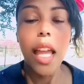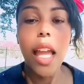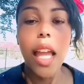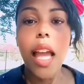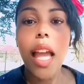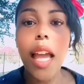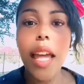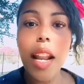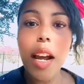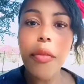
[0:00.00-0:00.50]

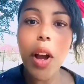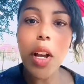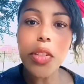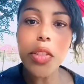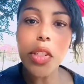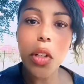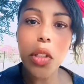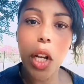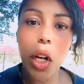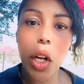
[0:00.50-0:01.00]
And I've
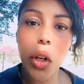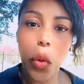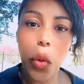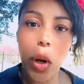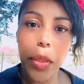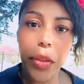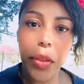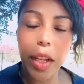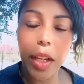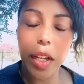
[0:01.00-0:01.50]
also learned one
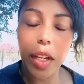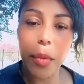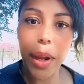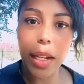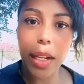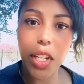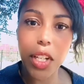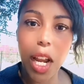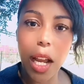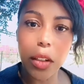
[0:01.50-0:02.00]
thing
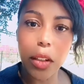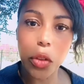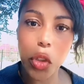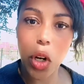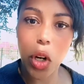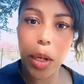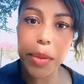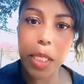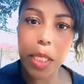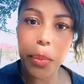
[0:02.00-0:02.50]
about Donald
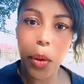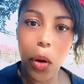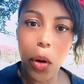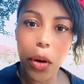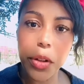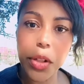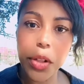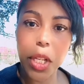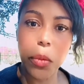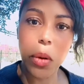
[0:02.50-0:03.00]
Trump
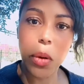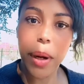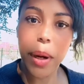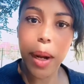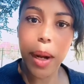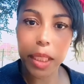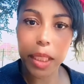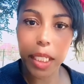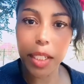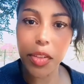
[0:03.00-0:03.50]
supporters and
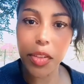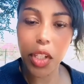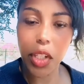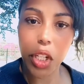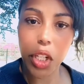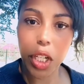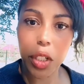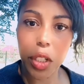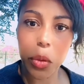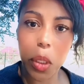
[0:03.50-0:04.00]
Republicans in
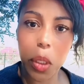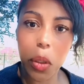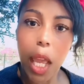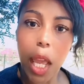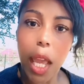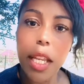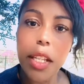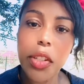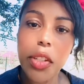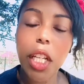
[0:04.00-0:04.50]
general.
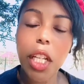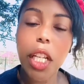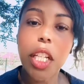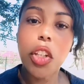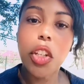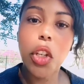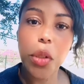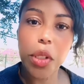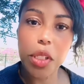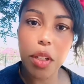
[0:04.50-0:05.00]
See, it
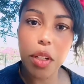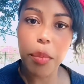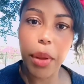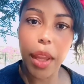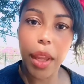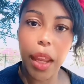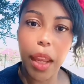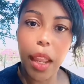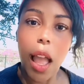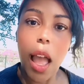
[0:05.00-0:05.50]
used to
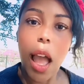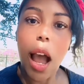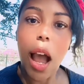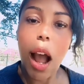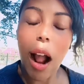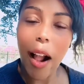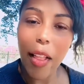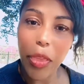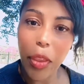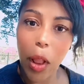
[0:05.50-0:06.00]
be,
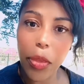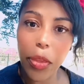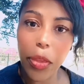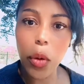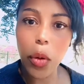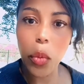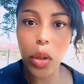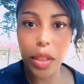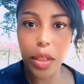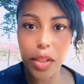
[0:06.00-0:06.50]
I thought they
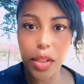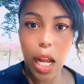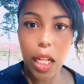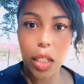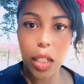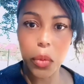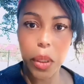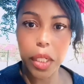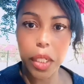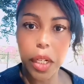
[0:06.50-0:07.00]
were
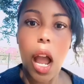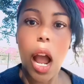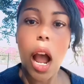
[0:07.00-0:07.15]
intolerant.